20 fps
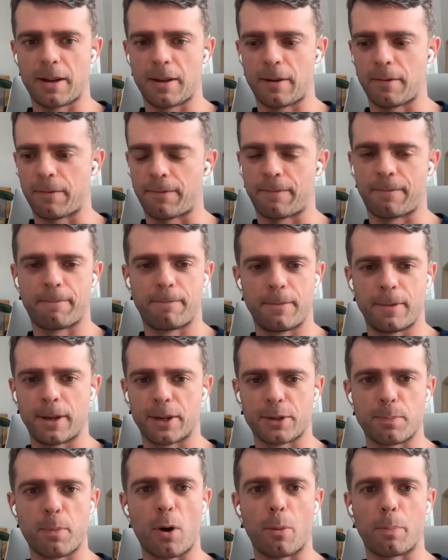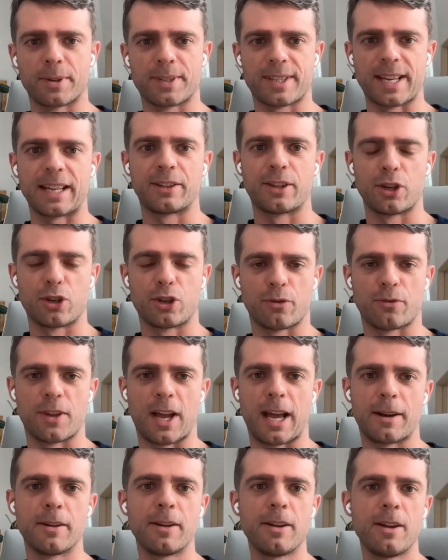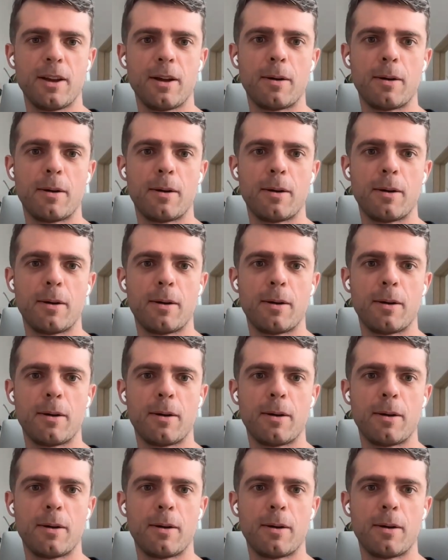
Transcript: a, a small percentage of that,